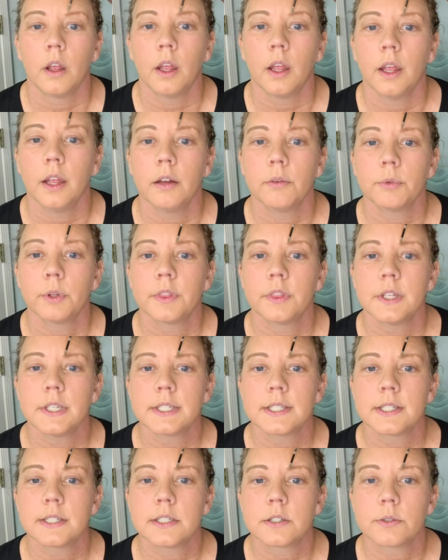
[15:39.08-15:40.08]
And with
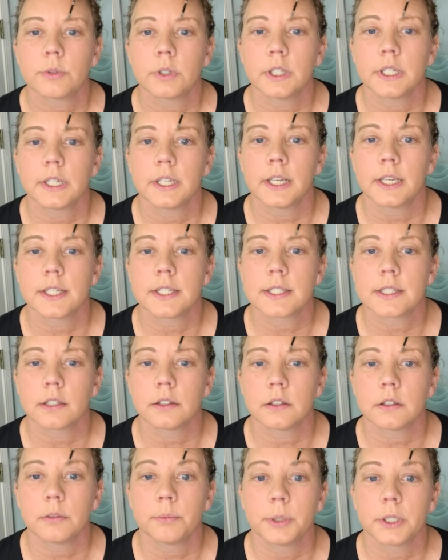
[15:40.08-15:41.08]
this, it's really nice. A
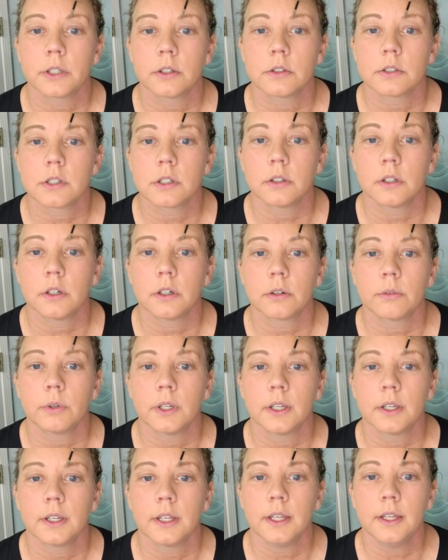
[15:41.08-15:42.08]
little bit goes a long
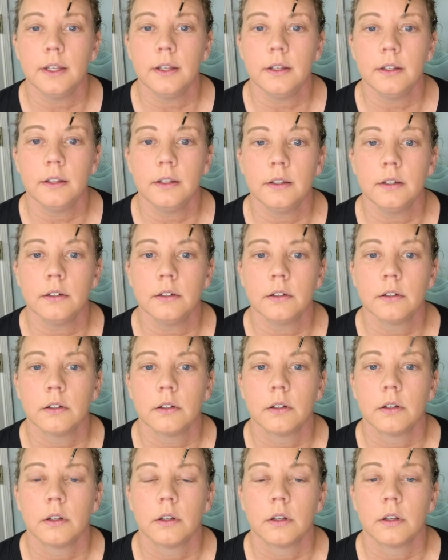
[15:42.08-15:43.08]
way again.
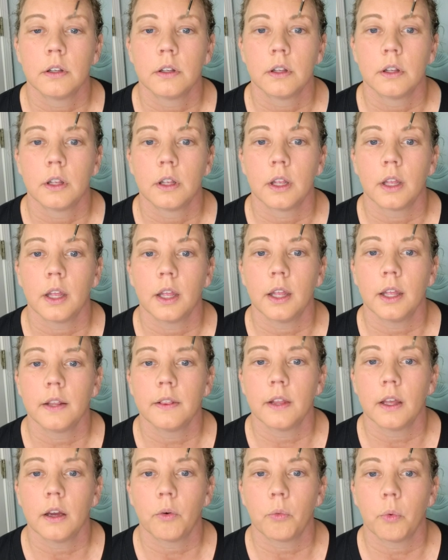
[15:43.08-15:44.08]

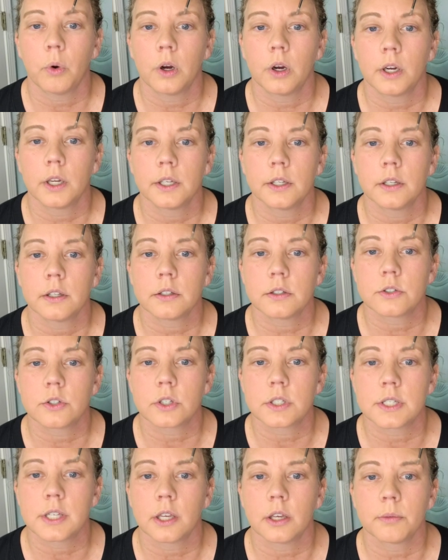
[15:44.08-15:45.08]
And that wand
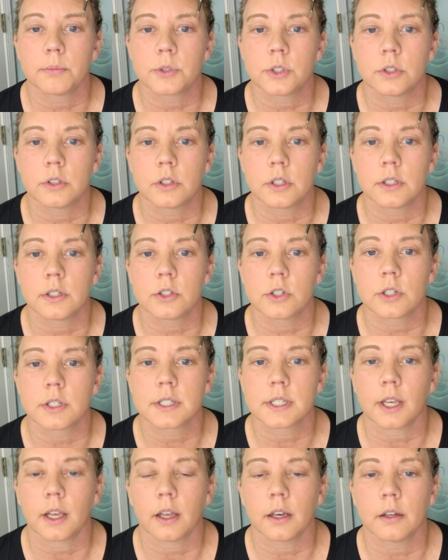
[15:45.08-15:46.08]
just helps you to
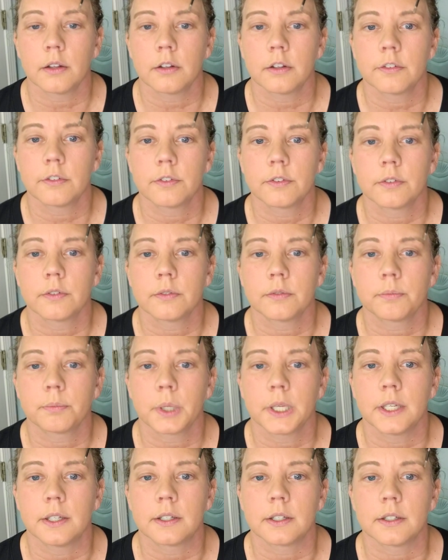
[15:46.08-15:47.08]
just kind of
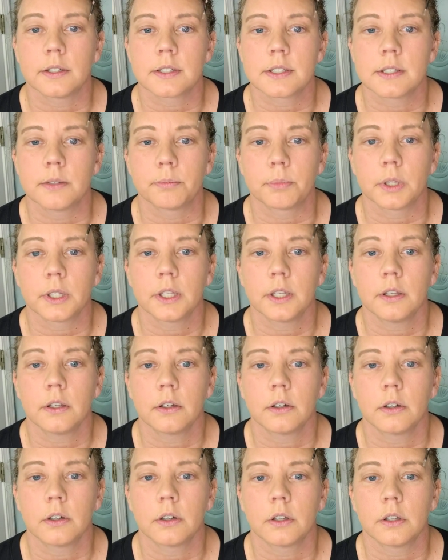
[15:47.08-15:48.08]
paint it simply
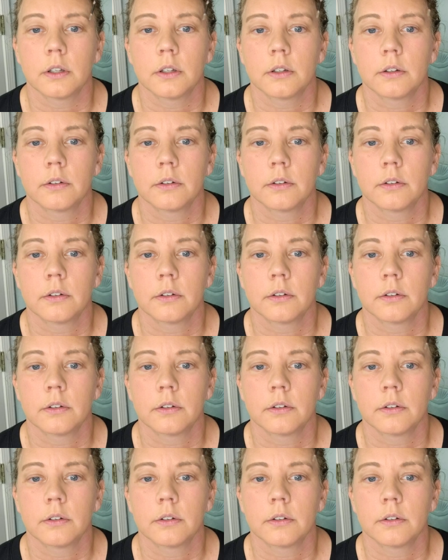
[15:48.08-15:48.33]
on.